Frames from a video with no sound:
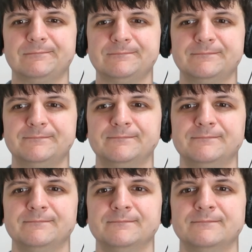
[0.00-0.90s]

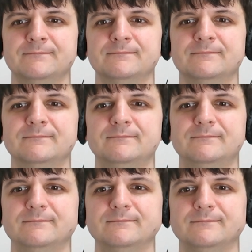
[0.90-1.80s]

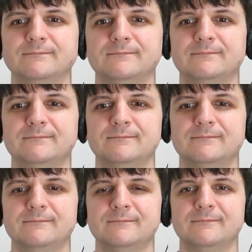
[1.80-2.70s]

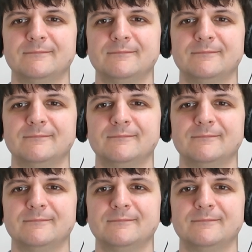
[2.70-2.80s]
Nobody speaks.